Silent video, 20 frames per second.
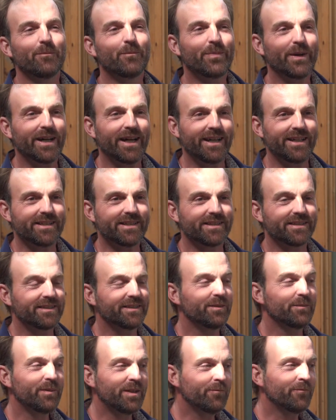
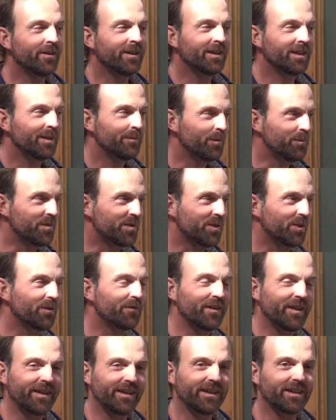But meanwhile, I'm
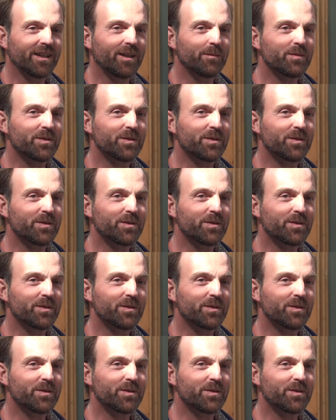observing